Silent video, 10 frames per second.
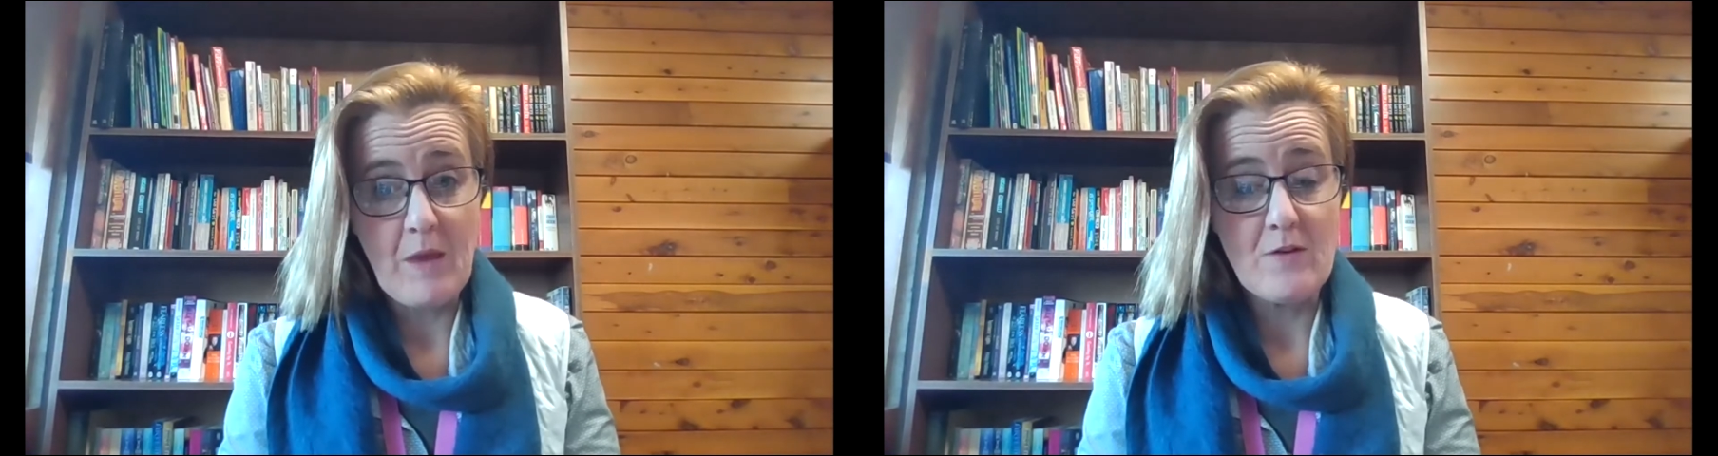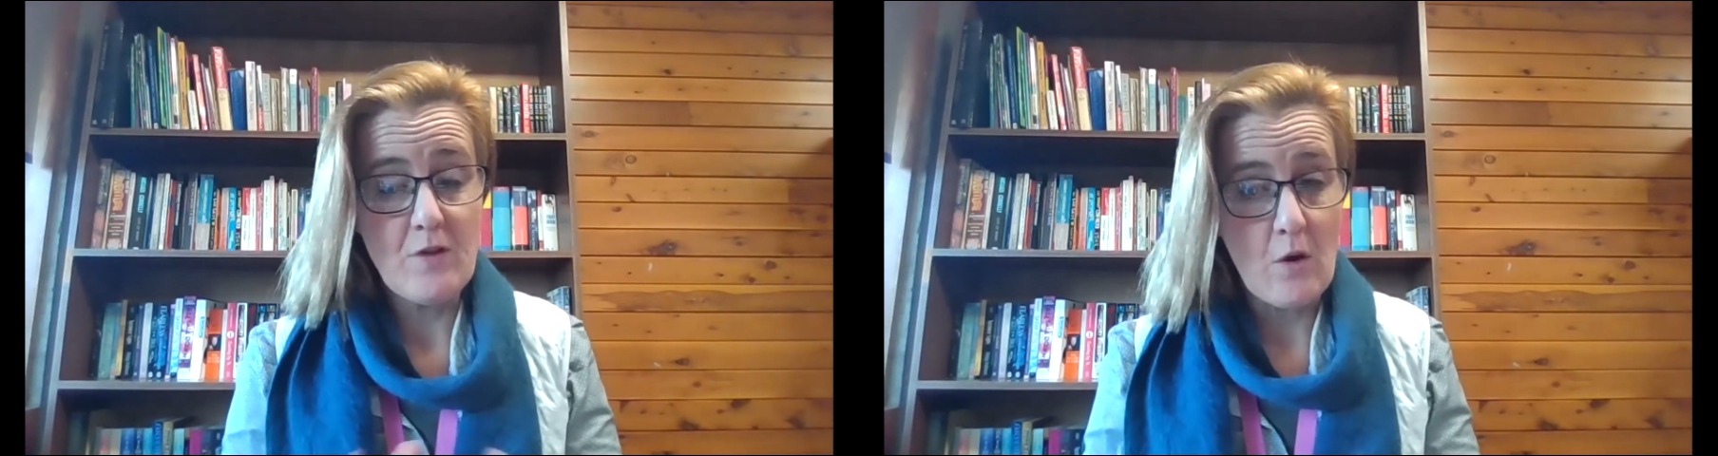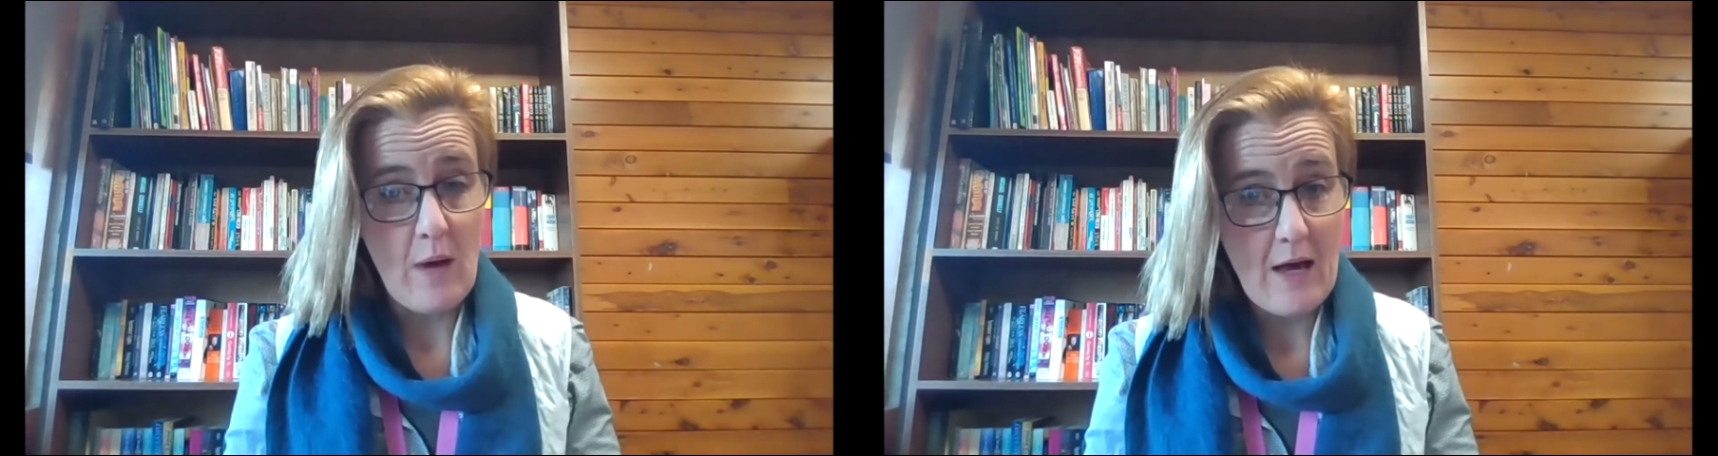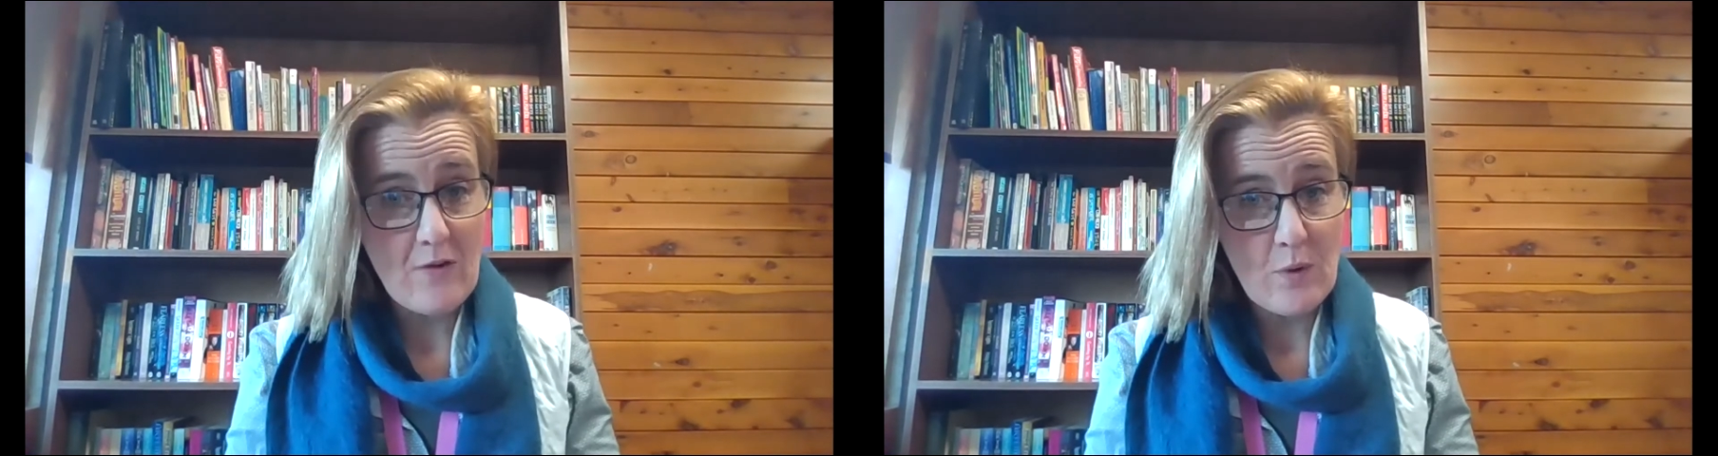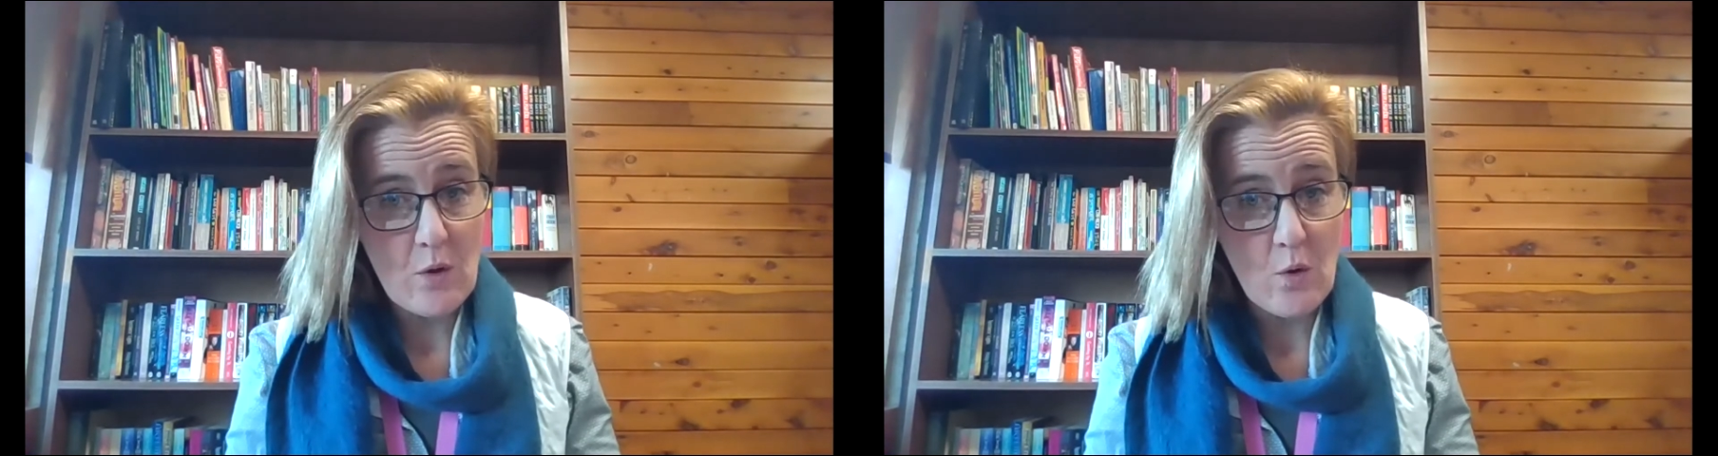So,
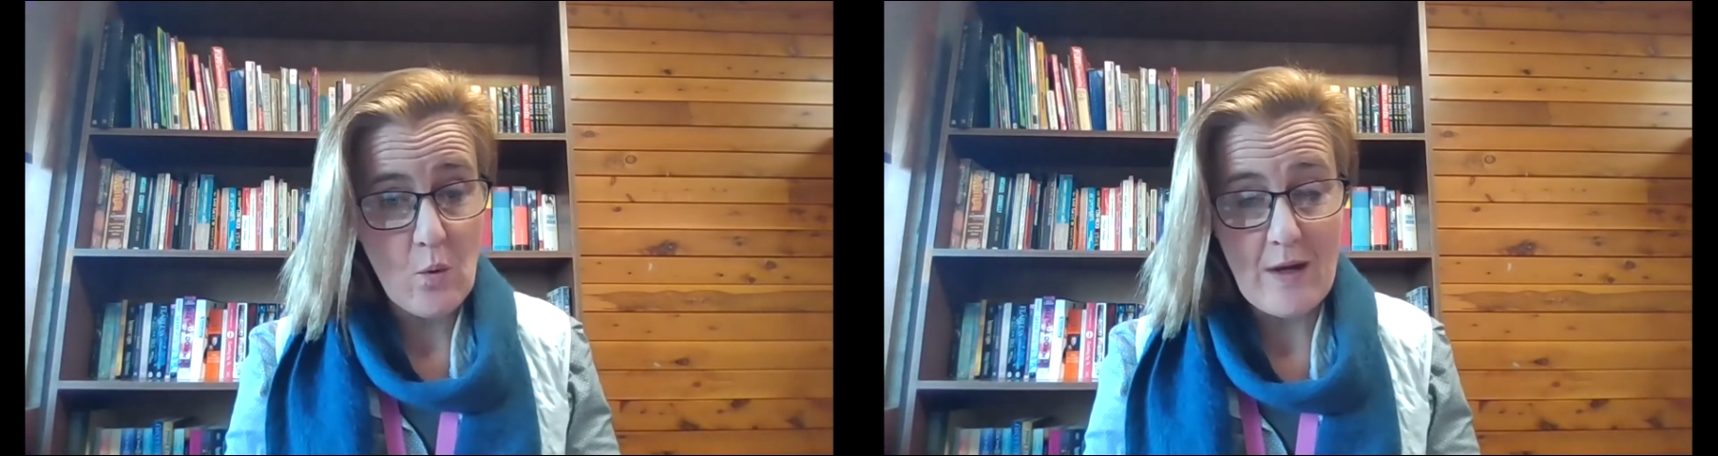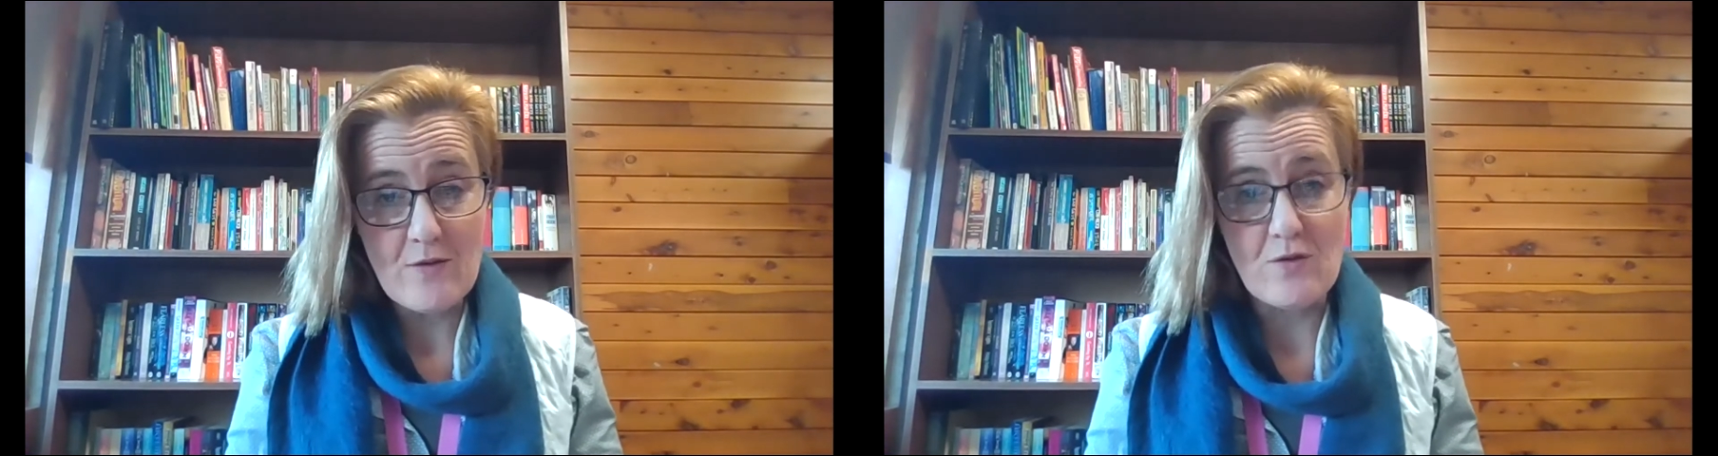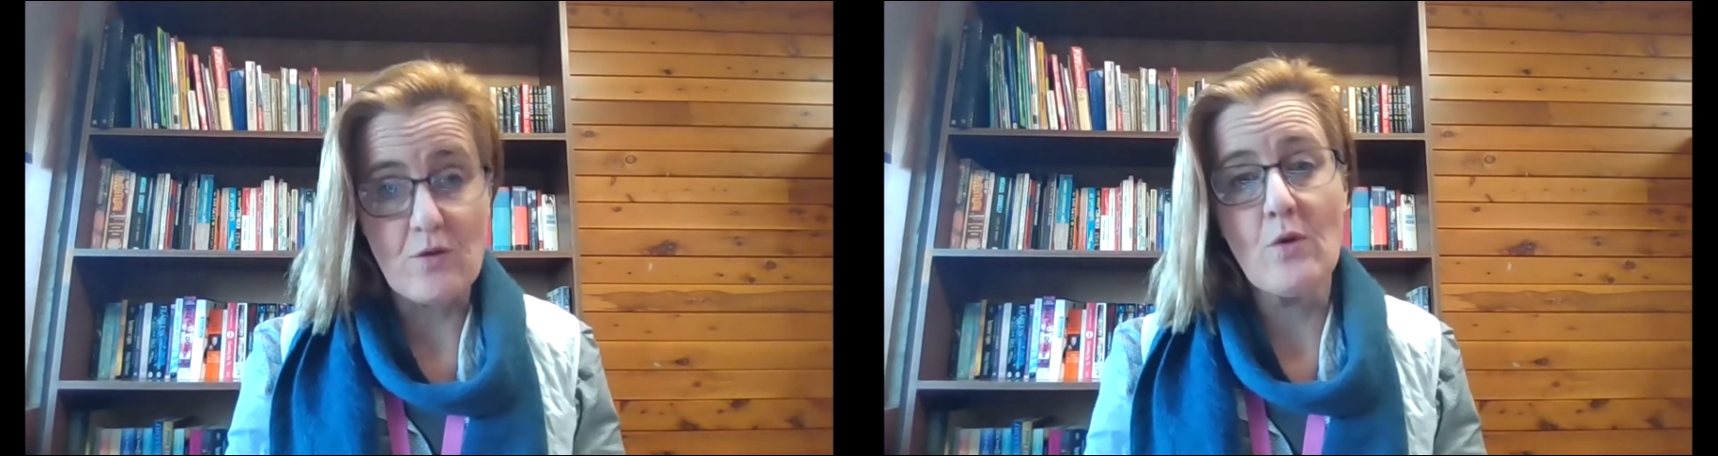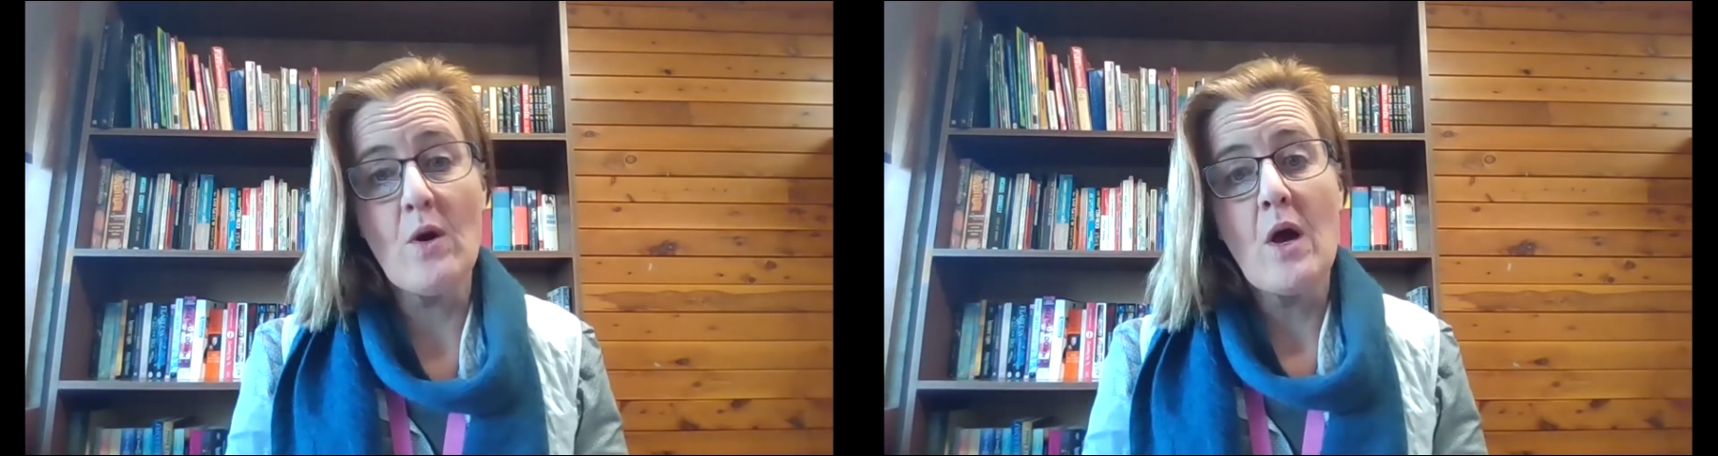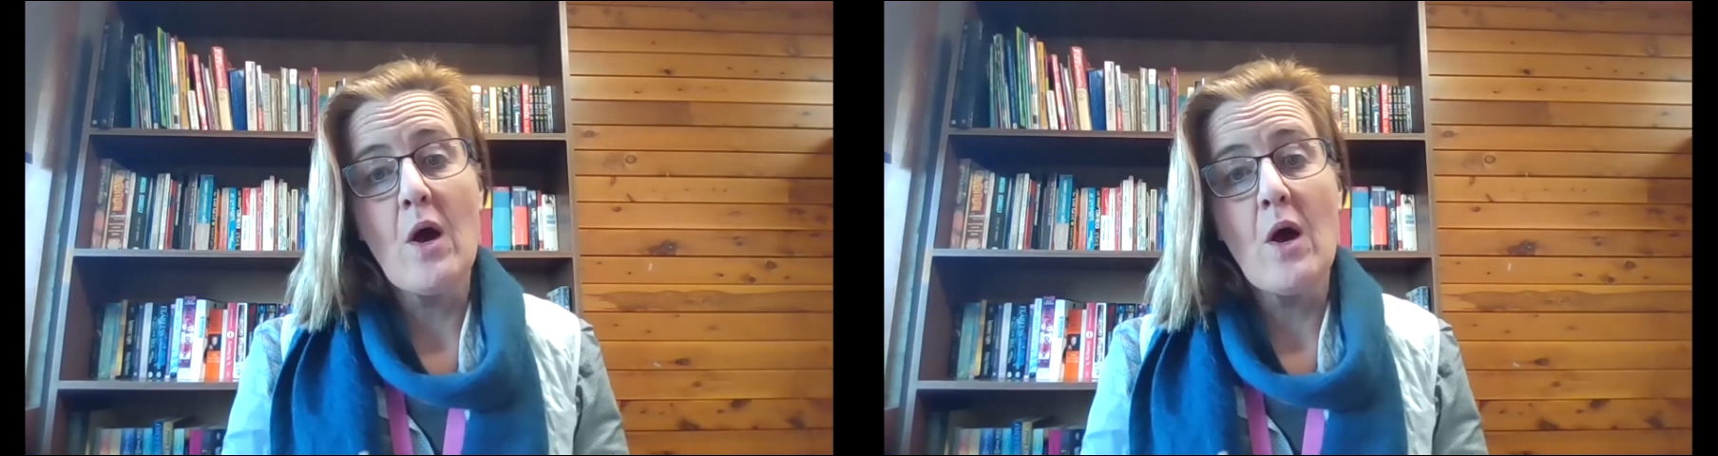as we always do,